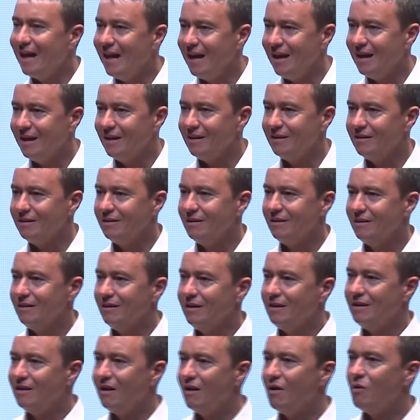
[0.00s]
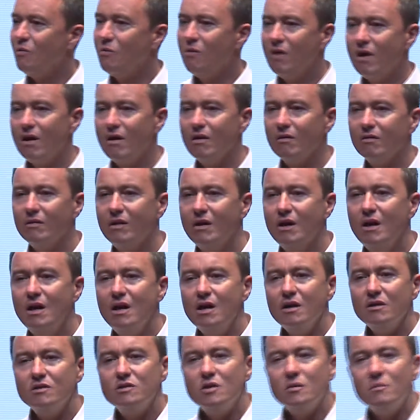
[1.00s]
can in our world
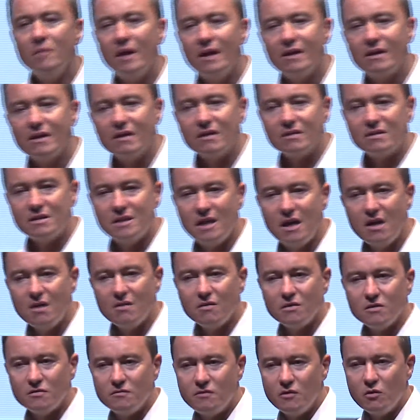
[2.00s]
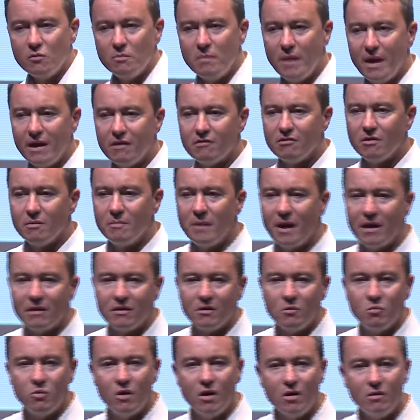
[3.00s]
to make ourselves feel better about
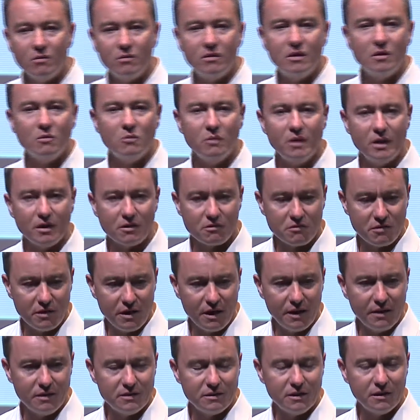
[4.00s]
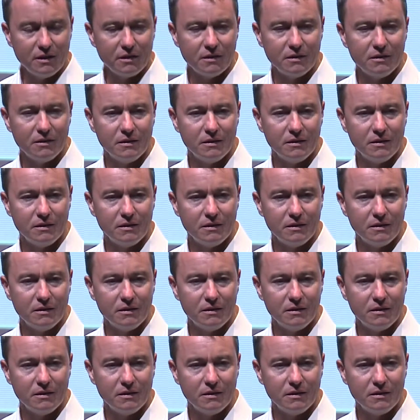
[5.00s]
the world that we're creating.